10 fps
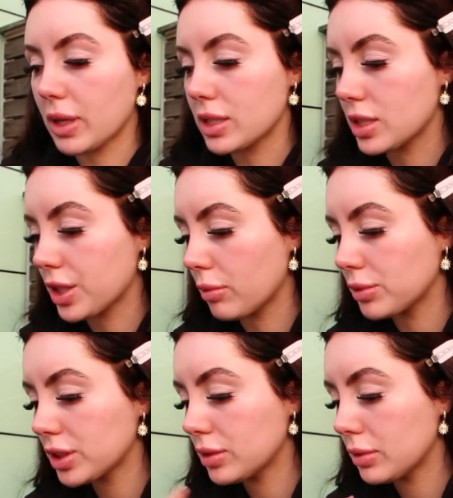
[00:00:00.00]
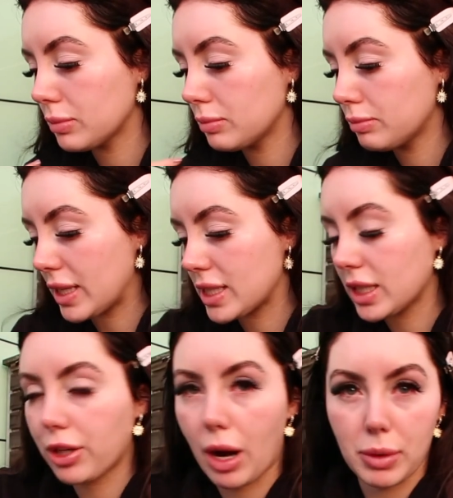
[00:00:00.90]
person so I'm just
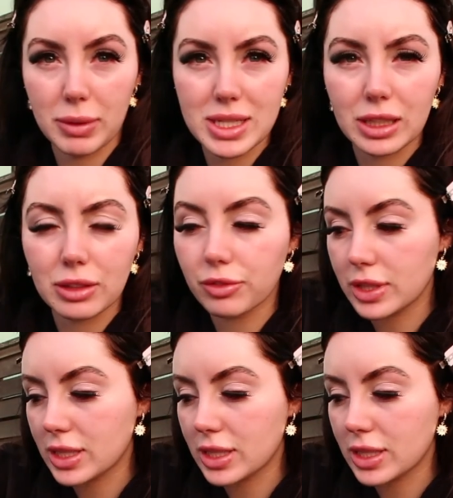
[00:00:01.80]
basically crapping myself for